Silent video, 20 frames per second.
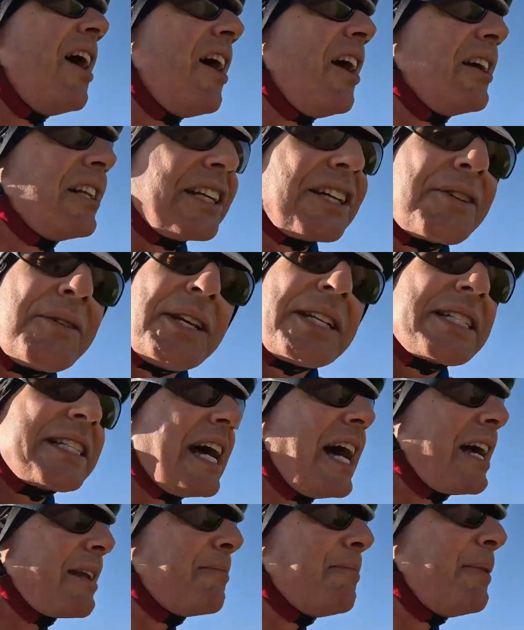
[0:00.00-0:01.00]
I'll increase
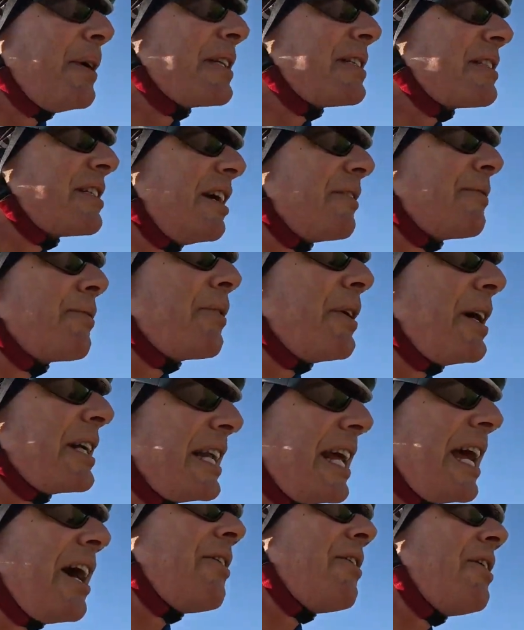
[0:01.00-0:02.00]
that, but for
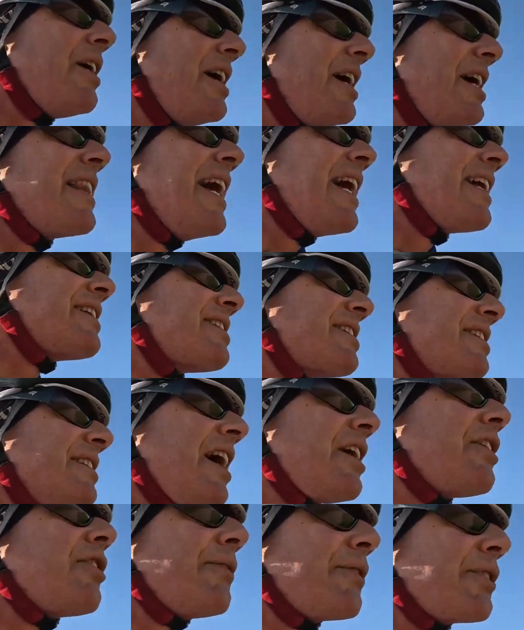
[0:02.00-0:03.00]
right now, that's
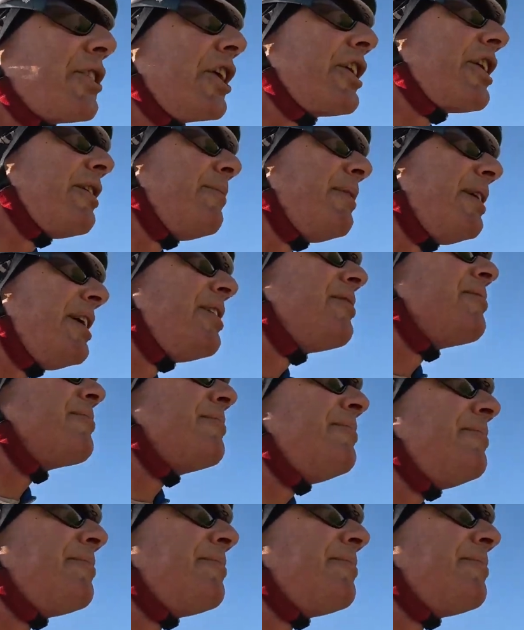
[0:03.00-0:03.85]
not overcooking me